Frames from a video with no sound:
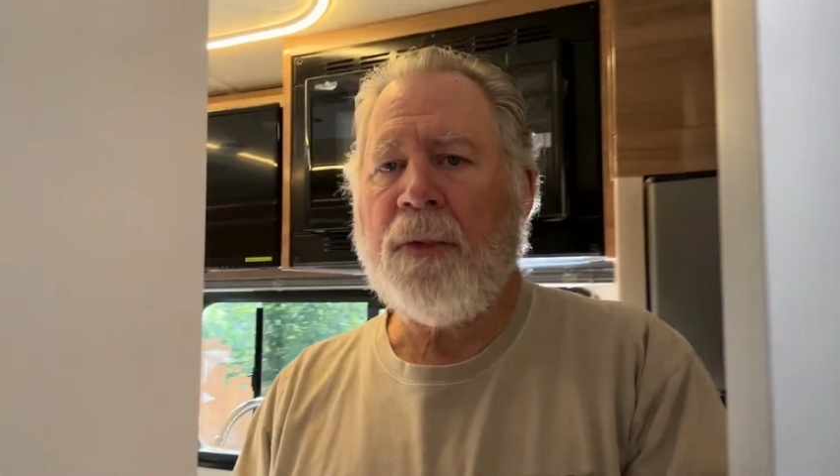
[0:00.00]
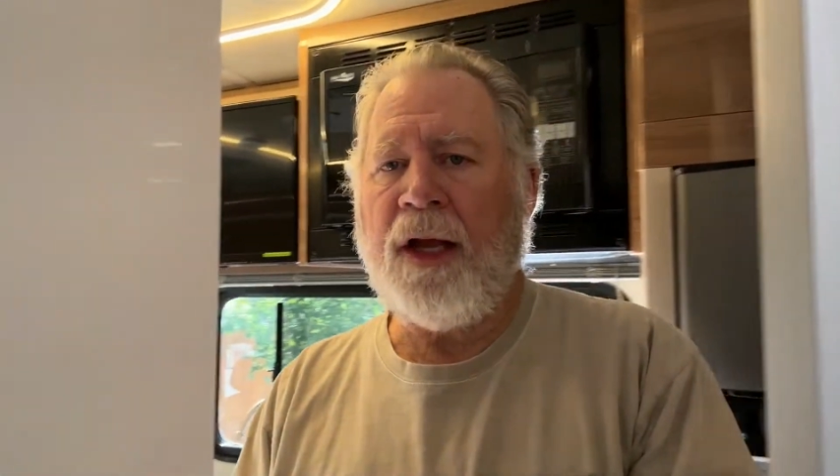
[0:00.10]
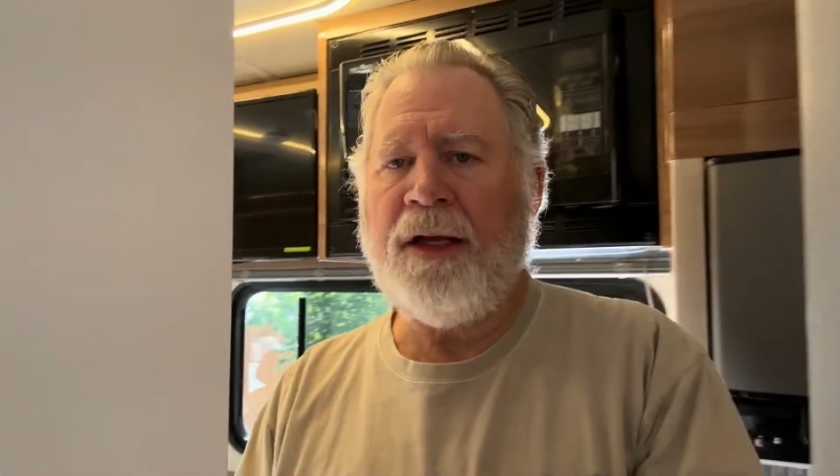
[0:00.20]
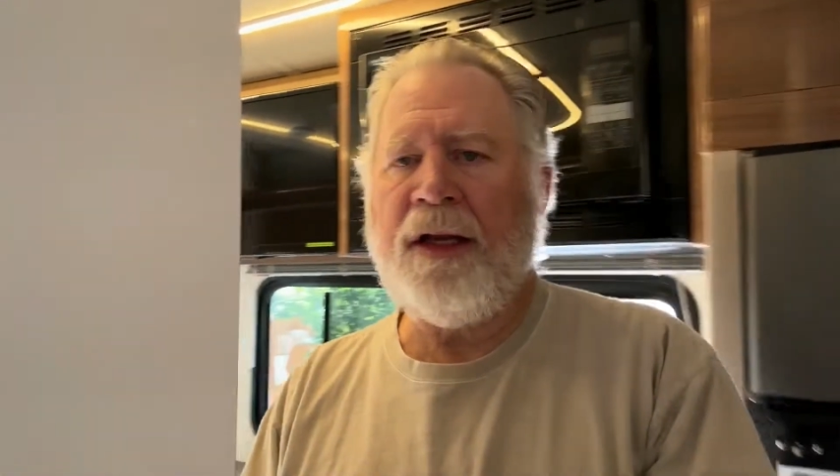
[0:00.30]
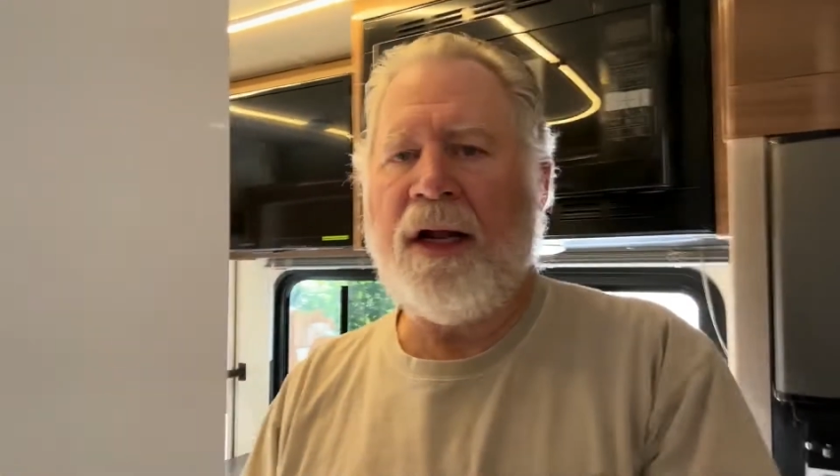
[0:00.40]
I
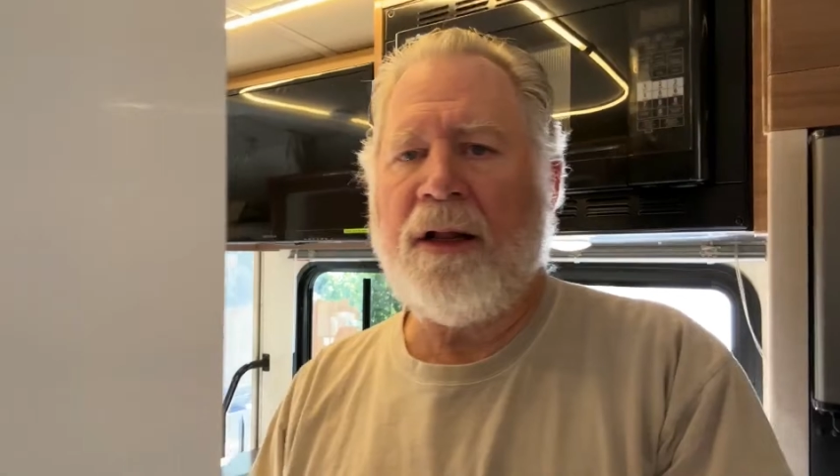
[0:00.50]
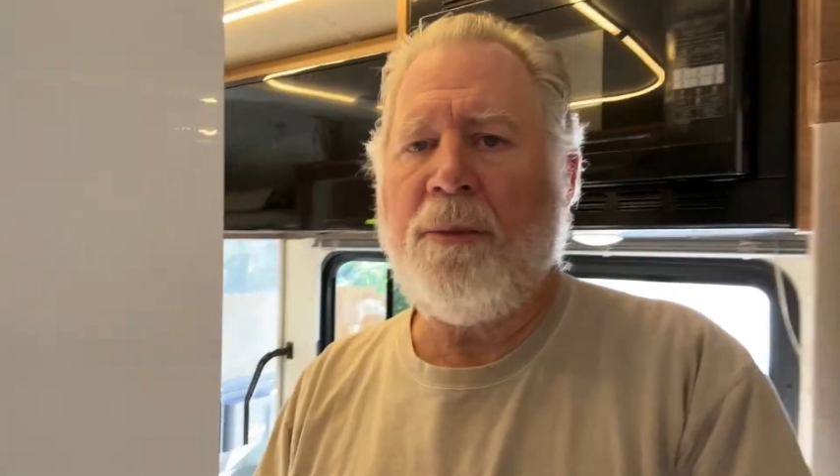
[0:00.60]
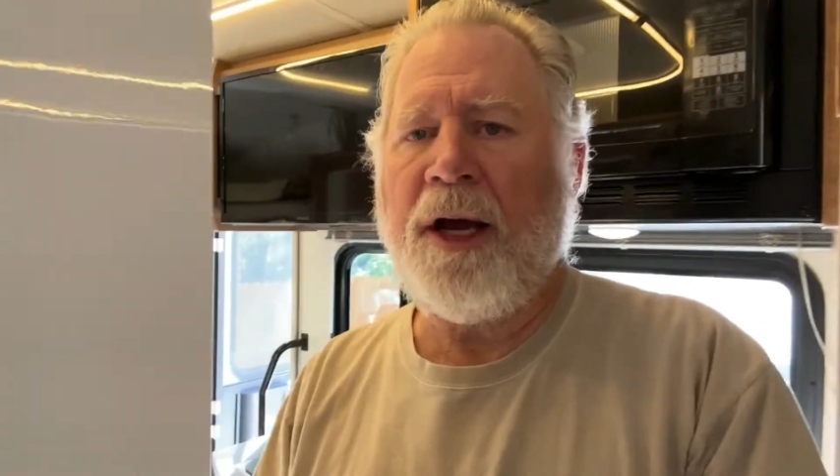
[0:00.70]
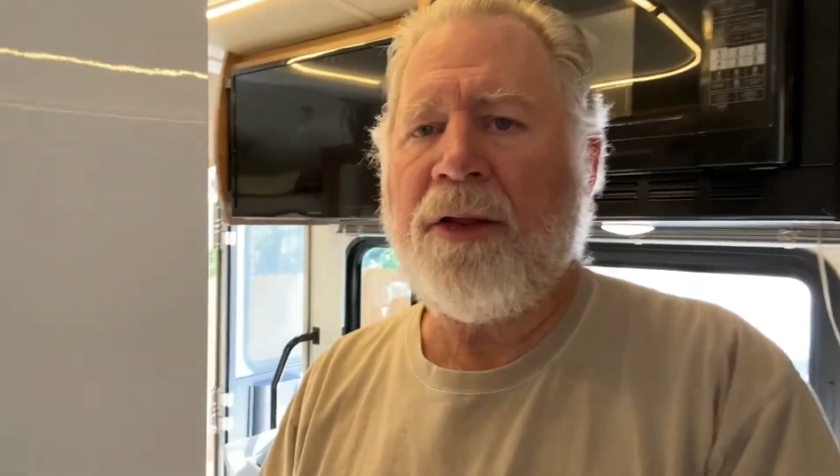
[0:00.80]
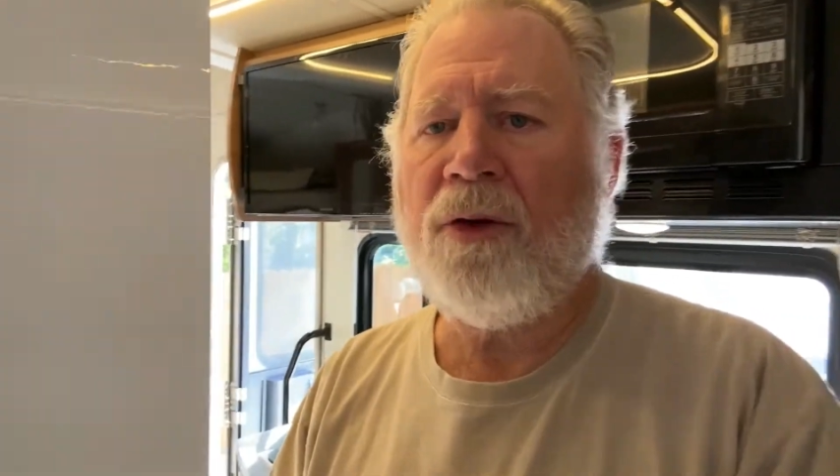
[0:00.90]
can get out of the
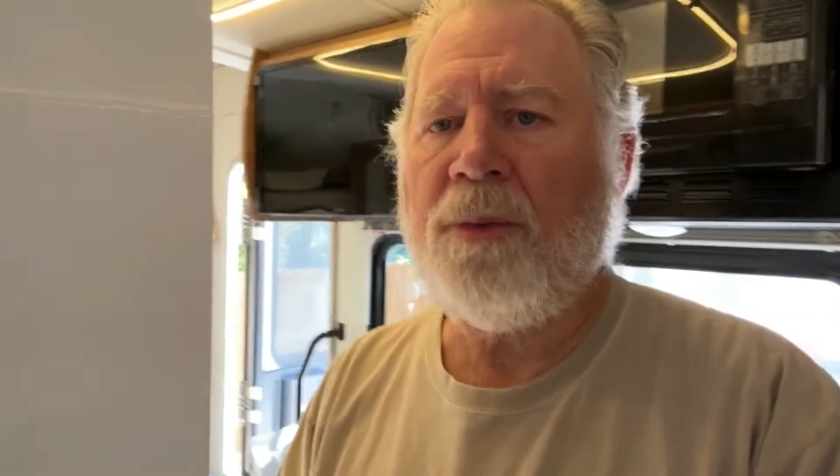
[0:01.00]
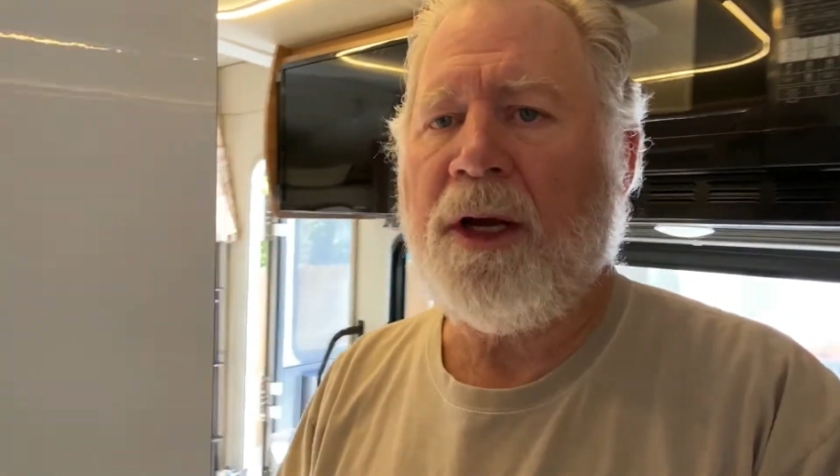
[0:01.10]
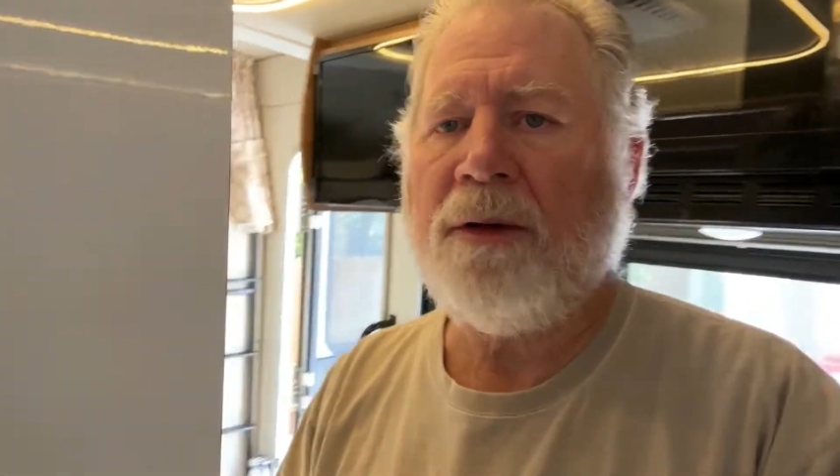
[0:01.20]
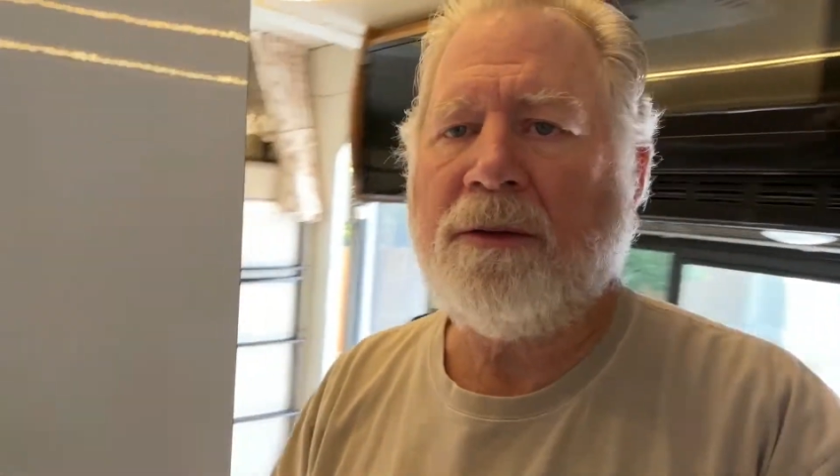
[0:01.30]
bathroom now.